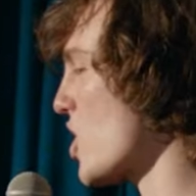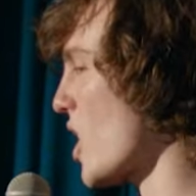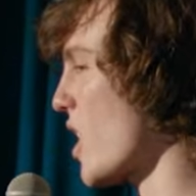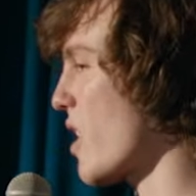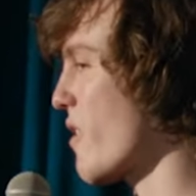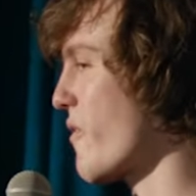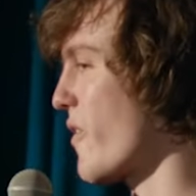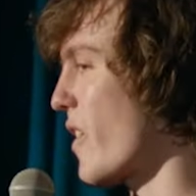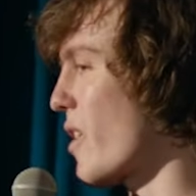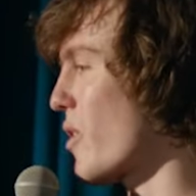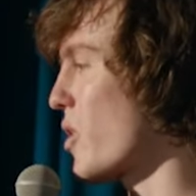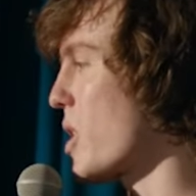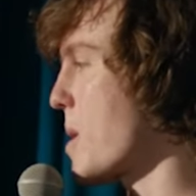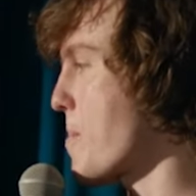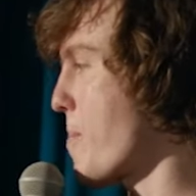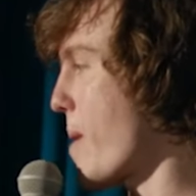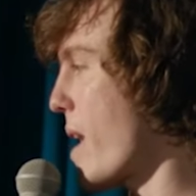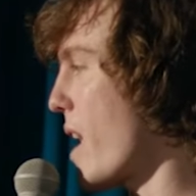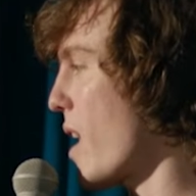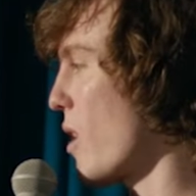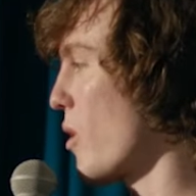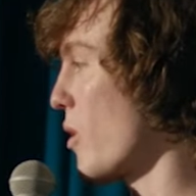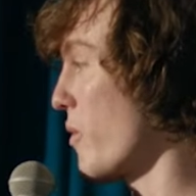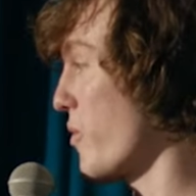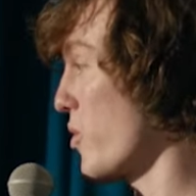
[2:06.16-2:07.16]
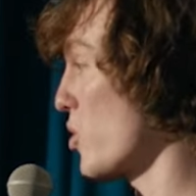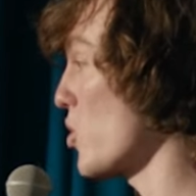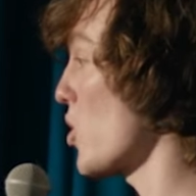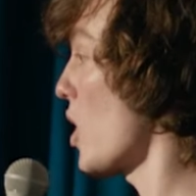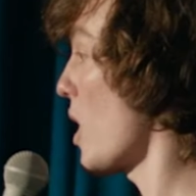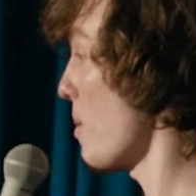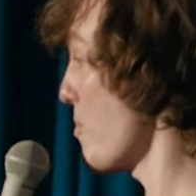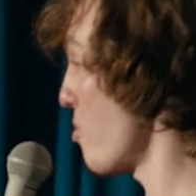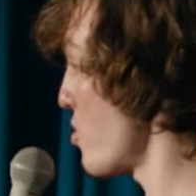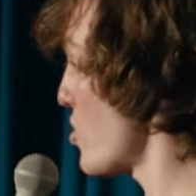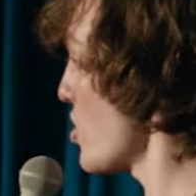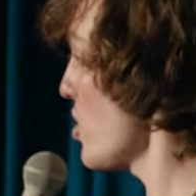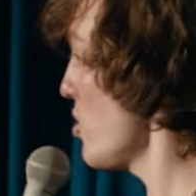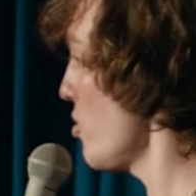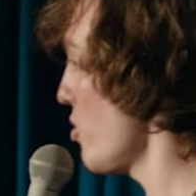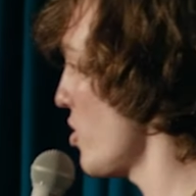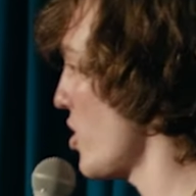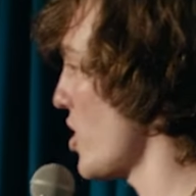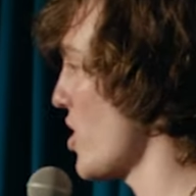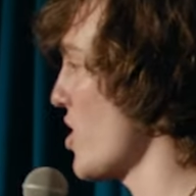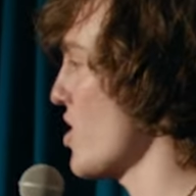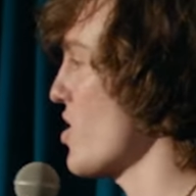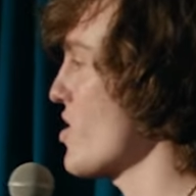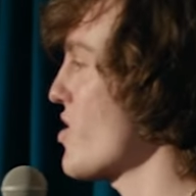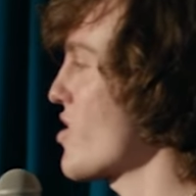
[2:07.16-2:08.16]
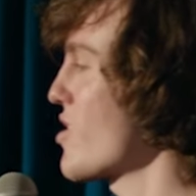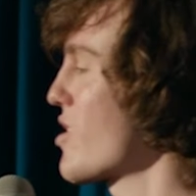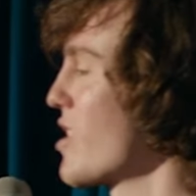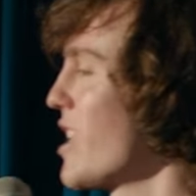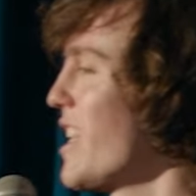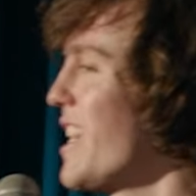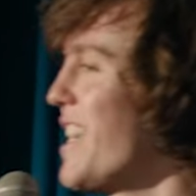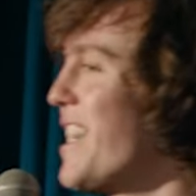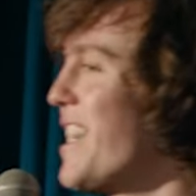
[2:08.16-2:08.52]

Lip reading: are very powerful. I'm serious.